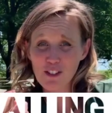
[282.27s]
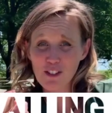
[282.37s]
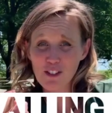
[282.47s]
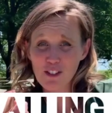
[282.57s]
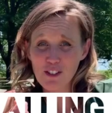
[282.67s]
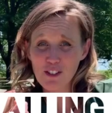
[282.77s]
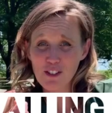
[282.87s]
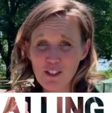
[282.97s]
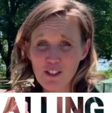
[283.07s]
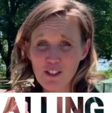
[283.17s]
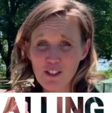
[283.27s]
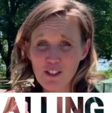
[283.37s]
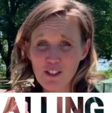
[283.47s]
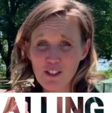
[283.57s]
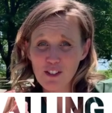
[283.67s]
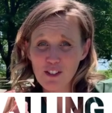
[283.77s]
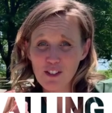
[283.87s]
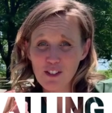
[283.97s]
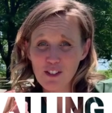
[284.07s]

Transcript: [no speech]